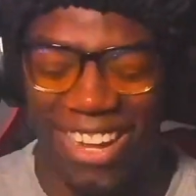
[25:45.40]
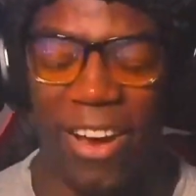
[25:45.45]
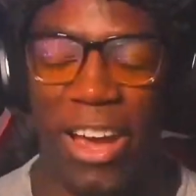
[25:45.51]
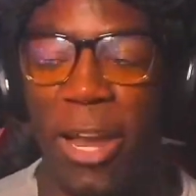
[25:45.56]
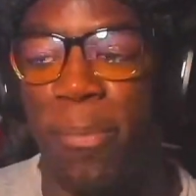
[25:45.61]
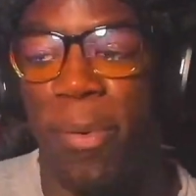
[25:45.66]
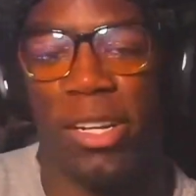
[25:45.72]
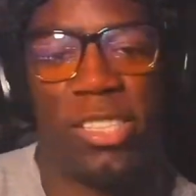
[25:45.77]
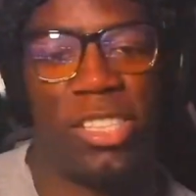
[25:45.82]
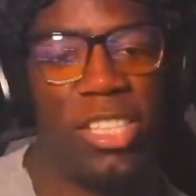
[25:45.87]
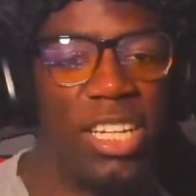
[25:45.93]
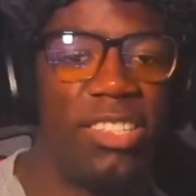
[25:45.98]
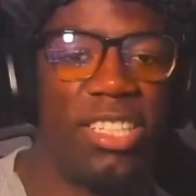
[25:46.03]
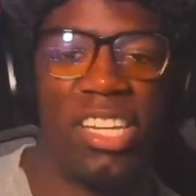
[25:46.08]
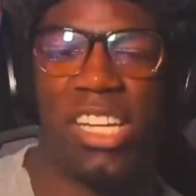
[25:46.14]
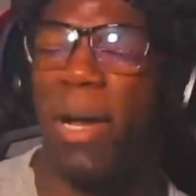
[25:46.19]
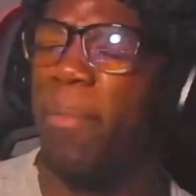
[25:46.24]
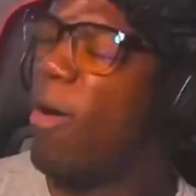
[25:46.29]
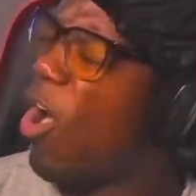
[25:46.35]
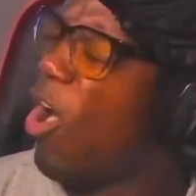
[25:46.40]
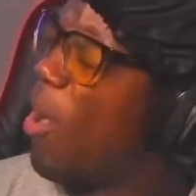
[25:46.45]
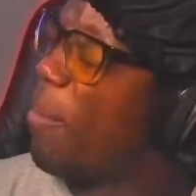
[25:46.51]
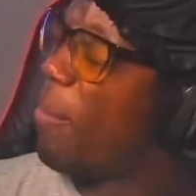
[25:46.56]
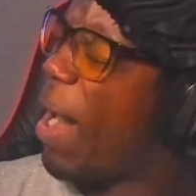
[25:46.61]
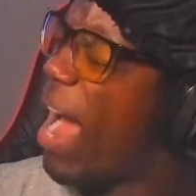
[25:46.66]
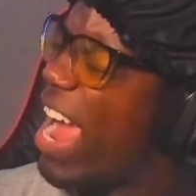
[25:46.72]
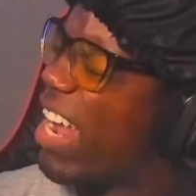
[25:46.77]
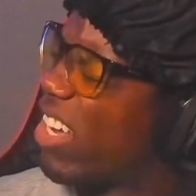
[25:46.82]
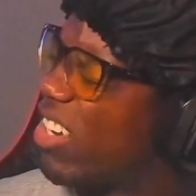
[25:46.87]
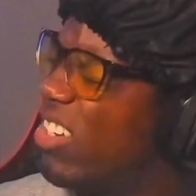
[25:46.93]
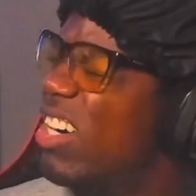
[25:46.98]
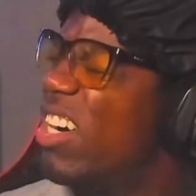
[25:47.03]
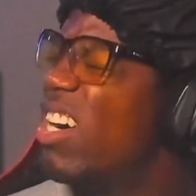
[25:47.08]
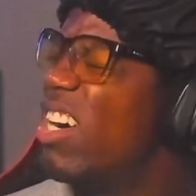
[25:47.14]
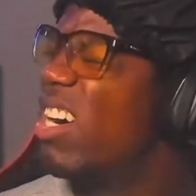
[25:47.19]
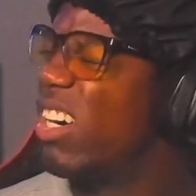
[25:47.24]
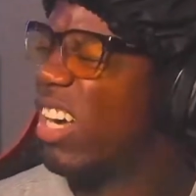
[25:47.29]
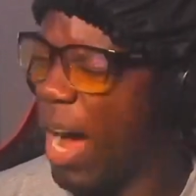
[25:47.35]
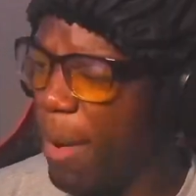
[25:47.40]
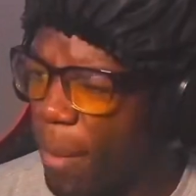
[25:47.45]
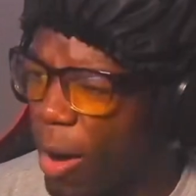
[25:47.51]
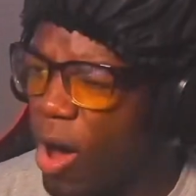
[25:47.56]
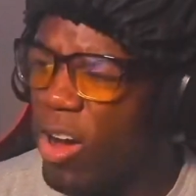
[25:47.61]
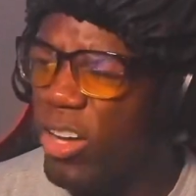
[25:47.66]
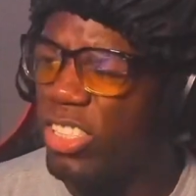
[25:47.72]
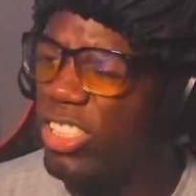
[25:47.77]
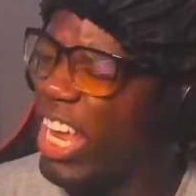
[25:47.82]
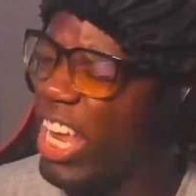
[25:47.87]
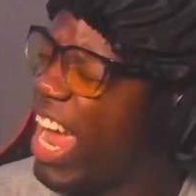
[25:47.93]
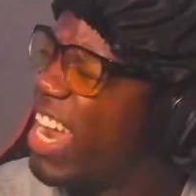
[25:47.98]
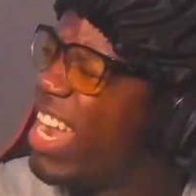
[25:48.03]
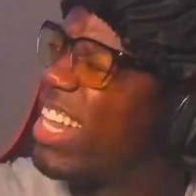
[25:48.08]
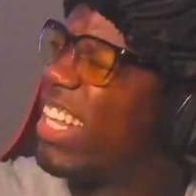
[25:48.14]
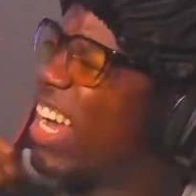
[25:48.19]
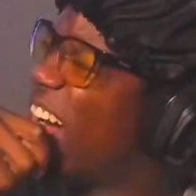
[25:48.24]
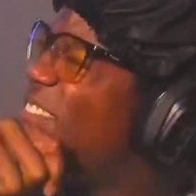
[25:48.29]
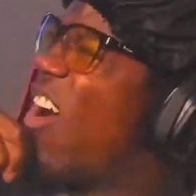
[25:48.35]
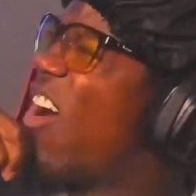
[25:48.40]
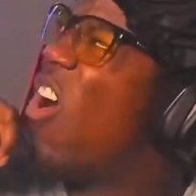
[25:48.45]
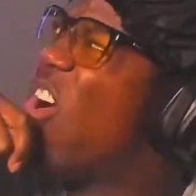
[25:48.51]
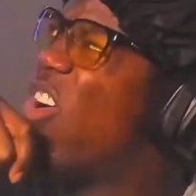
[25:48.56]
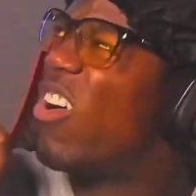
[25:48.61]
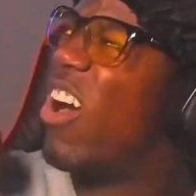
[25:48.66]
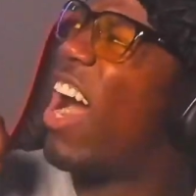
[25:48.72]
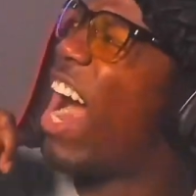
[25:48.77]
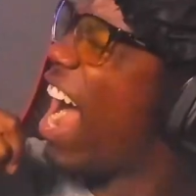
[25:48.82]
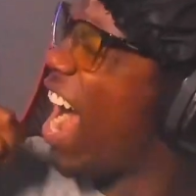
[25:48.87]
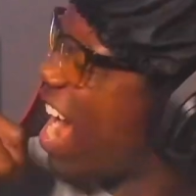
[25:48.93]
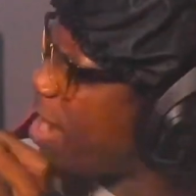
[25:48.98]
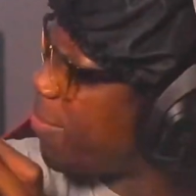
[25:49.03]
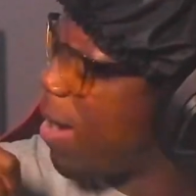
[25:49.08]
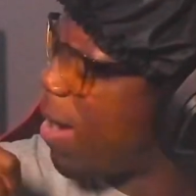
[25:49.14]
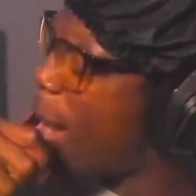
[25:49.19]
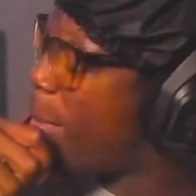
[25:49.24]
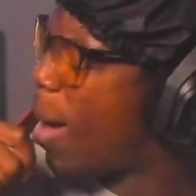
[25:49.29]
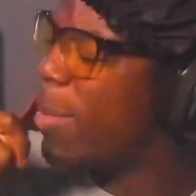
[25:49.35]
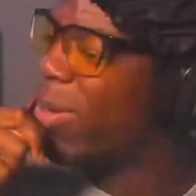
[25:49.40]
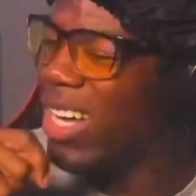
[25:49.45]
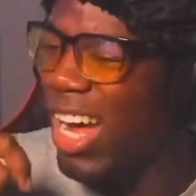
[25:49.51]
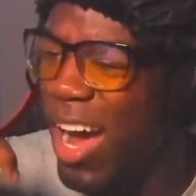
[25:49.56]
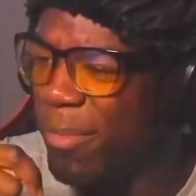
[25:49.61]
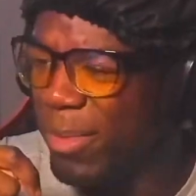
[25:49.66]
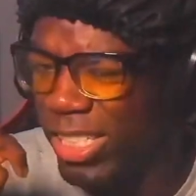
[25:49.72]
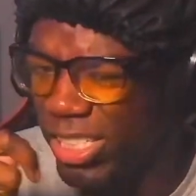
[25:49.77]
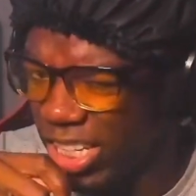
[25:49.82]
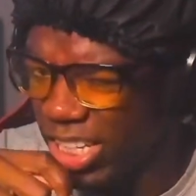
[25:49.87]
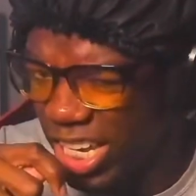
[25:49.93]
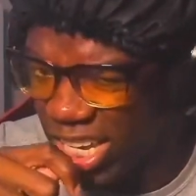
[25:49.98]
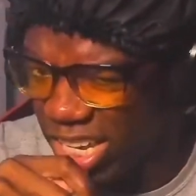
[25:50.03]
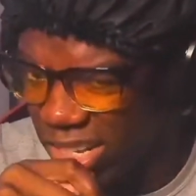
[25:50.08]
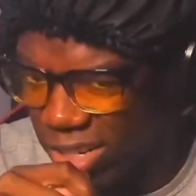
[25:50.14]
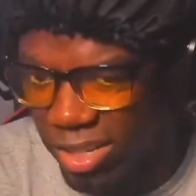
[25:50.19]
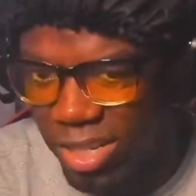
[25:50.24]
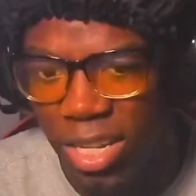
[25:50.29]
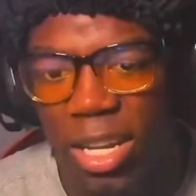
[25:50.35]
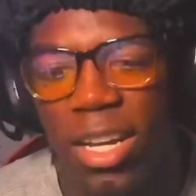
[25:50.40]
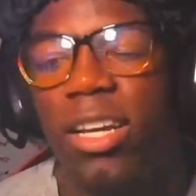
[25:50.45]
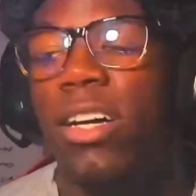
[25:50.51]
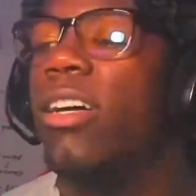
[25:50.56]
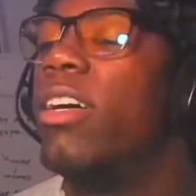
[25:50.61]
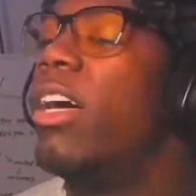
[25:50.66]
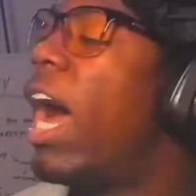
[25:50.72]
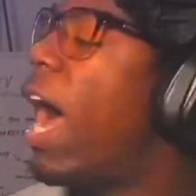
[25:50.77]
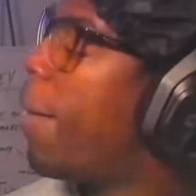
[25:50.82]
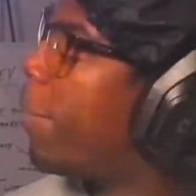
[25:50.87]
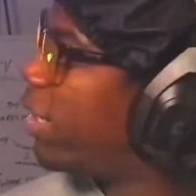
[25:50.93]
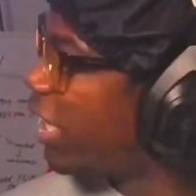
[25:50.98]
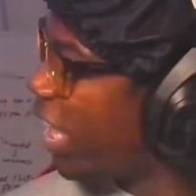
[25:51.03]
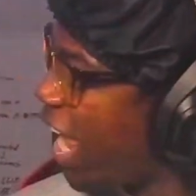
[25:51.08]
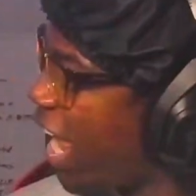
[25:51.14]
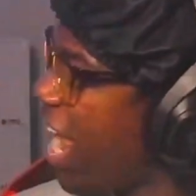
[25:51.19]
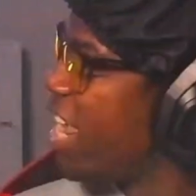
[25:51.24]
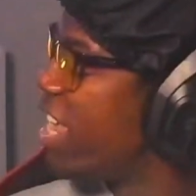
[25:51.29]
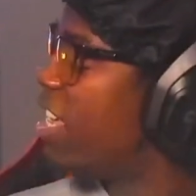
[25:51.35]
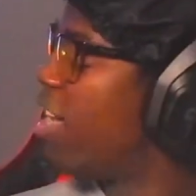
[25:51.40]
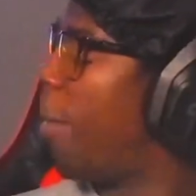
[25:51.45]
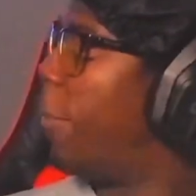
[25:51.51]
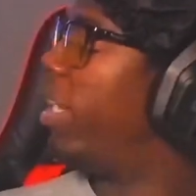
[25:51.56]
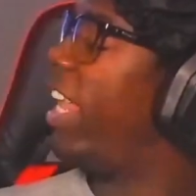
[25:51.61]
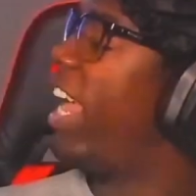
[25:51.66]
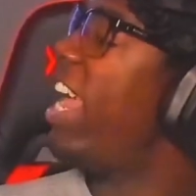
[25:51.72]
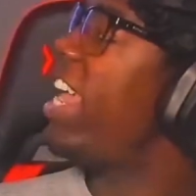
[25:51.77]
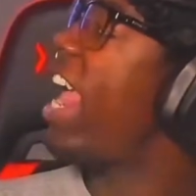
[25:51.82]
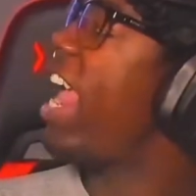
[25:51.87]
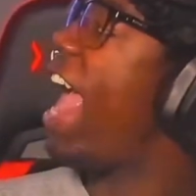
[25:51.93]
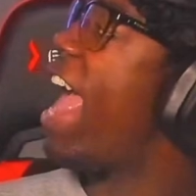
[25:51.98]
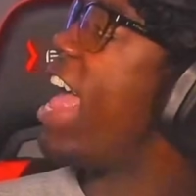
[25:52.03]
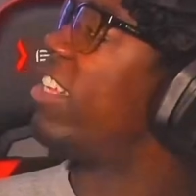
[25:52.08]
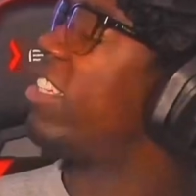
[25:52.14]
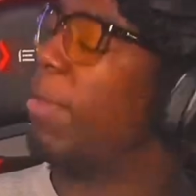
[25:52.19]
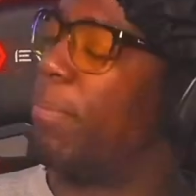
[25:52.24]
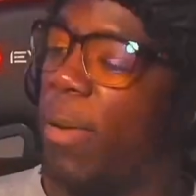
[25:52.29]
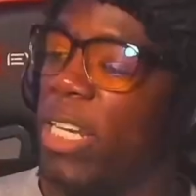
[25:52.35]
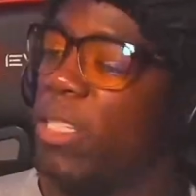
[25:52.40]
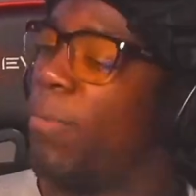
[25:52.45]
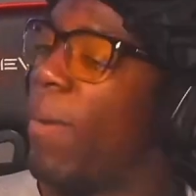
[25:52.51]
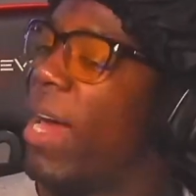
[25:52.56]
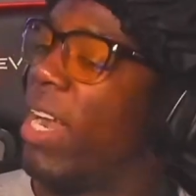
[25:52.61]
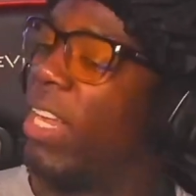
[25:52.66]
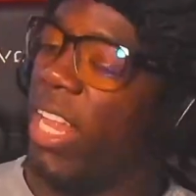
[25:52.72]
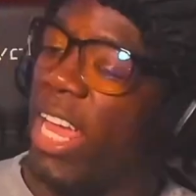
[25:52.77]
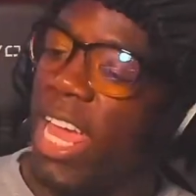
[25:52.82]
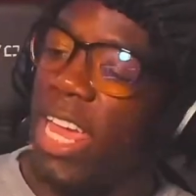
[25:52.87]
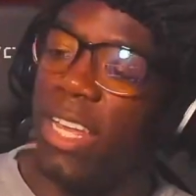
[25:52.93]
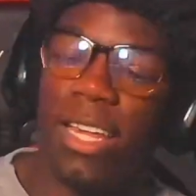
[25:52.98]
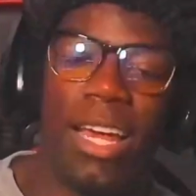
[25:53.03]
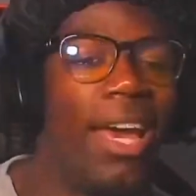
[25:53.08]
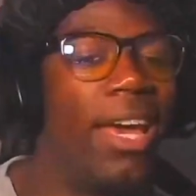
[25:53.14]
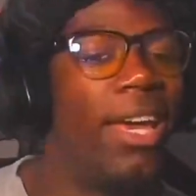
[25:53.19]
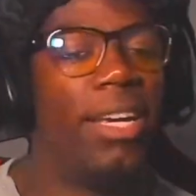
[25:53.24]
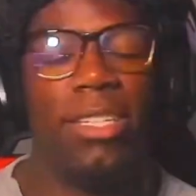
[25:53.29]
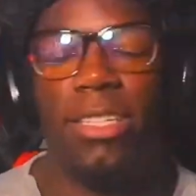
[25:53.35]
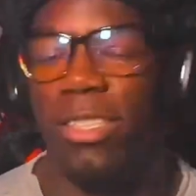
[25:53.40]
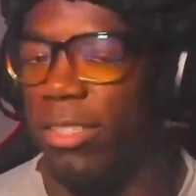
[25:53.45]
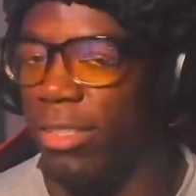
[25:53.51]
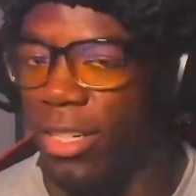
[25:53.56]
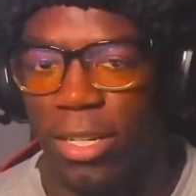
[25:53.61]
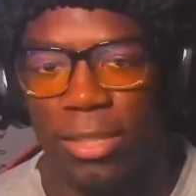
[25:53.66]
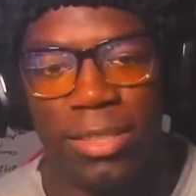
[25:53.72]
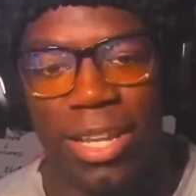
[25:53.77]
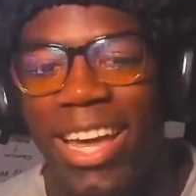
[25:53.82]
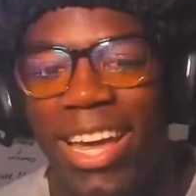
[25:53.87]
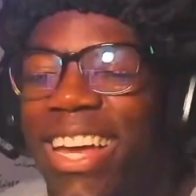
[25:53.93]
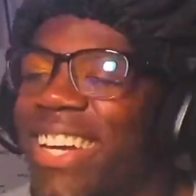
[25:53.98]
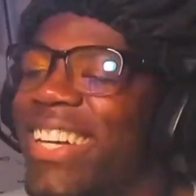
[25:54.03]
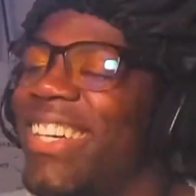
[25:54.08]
you're brushing your teeth. Come on, Michael. Come on, Jaden. Come on. All right, mama, I'm coming. Shit. I'ma leave your ass. The bus about to leave. Hey, you know what I'm